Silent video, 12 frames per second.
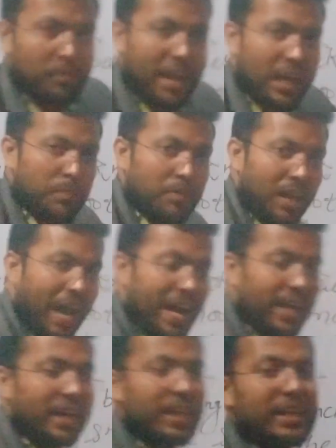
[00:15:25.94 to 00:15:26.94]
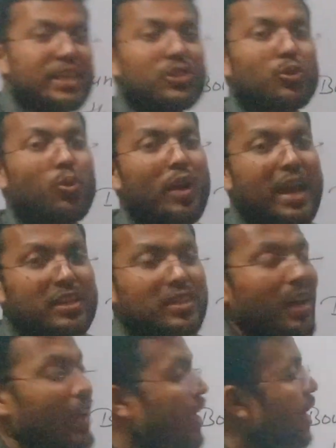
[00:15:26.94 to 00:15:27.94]
back of the light is known as
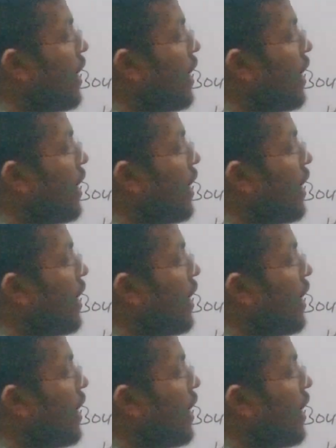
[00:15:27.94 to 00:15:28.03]
the